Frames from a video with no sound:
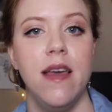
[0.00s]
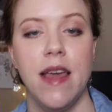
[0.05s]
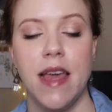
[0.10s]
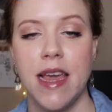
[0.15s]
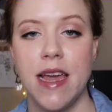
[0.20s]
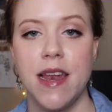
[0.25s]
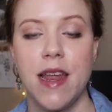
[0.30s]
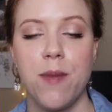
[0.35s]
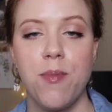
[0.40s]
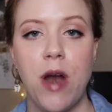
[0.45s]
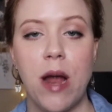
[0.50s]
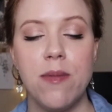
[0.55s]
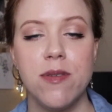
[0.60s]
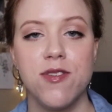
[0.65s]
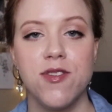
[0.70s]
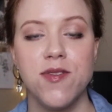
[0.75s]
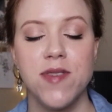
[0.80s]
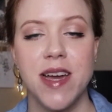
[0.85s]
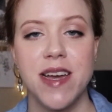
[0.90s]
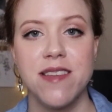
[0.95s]
And I
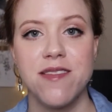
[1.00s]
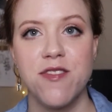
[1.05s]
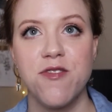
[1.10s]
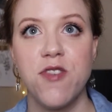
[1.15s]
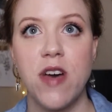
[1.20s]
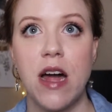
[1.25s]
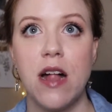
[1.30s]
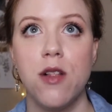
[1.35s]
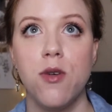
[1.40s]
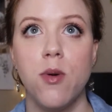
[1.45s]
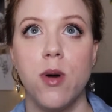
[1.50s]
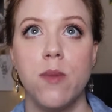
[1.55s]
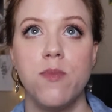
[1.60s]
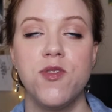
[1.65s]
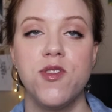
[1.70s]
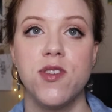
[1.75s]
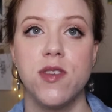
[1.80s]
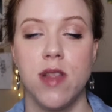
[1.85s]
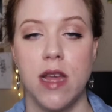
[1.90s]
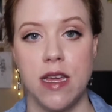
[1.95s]
promised you guys a follow-up
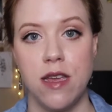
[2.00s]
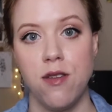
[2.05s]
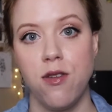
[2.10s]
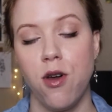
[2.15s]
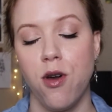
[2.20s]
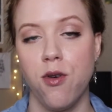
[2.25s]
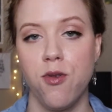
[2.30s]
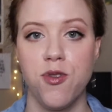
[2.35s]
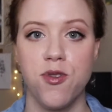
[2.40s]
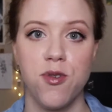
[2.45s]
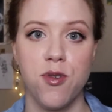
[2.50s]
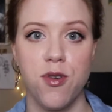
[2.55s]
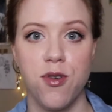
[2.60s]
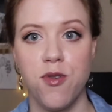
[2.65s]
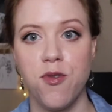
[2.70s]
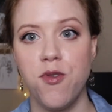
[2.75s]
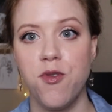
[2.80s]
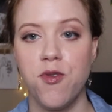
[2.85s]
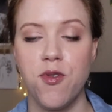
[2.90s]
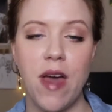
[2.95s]
to let you know sort
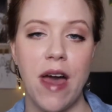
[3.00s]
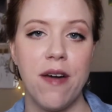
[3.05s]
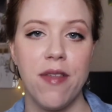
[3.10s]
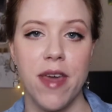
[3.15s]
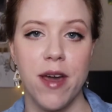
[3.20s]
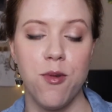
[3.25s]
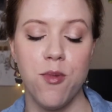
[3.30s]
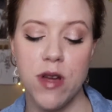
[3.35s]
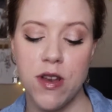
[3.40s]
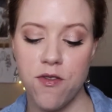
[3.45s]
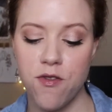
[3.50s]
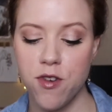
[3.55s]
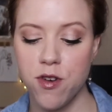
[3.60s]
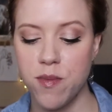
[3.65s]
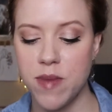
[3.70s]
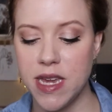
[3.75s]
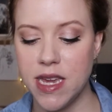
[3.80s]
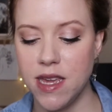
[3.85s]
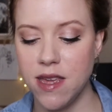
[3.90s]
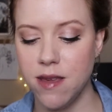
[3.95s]
of how that went for
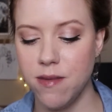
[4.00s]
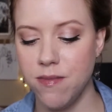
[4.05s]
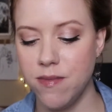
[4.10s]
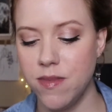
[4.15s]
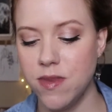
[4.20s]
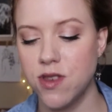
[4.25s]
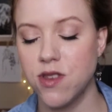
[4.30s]
me.